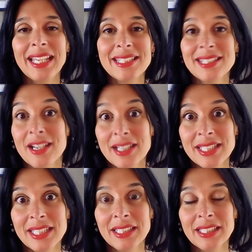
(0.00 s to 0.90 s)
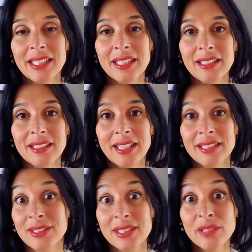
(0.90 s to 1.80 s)
Starting
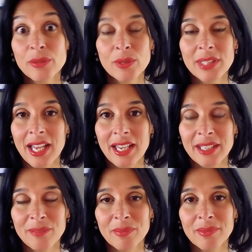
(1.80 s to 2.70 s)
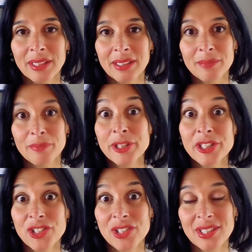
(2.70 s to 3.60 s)
at 0 time,
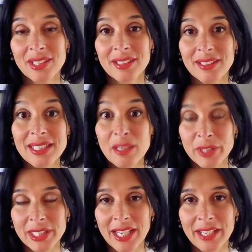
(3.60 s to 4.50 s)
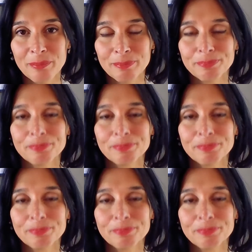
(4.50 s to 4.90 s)
British summertime.